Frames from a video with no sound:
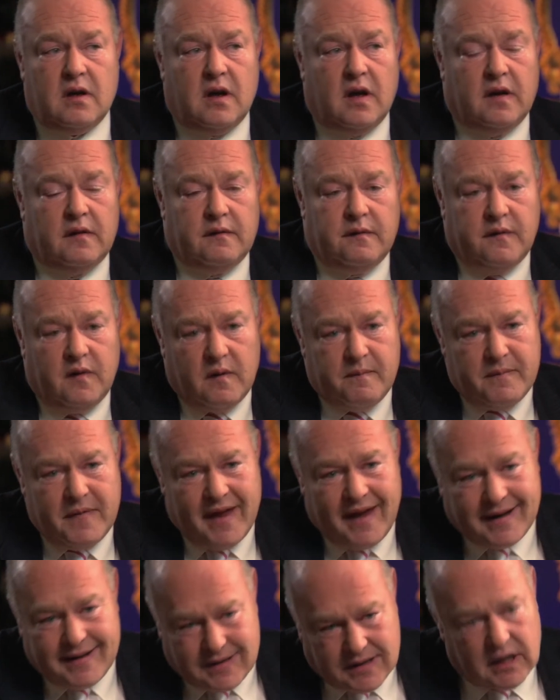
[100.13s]
And from
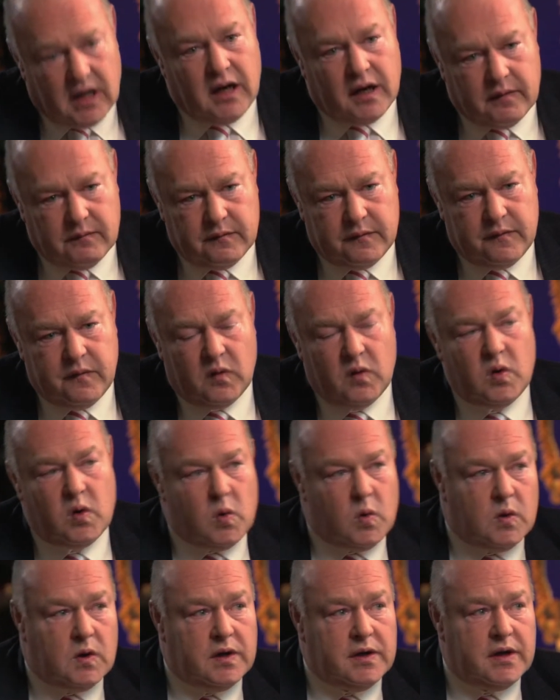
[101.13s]
that time
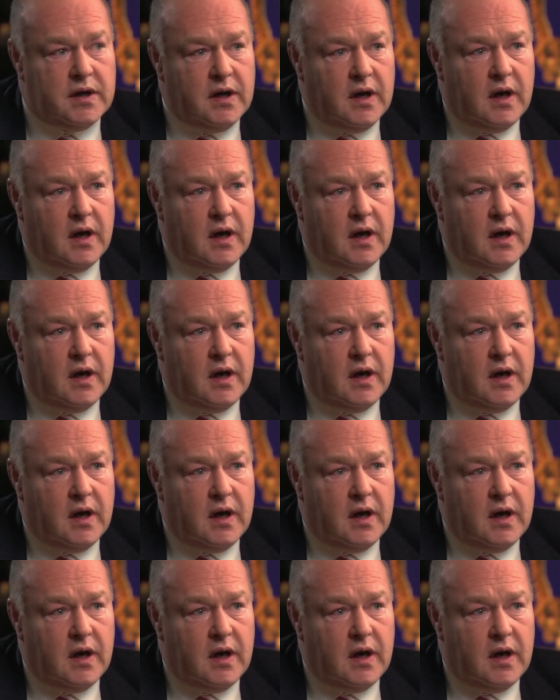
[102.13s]
forward,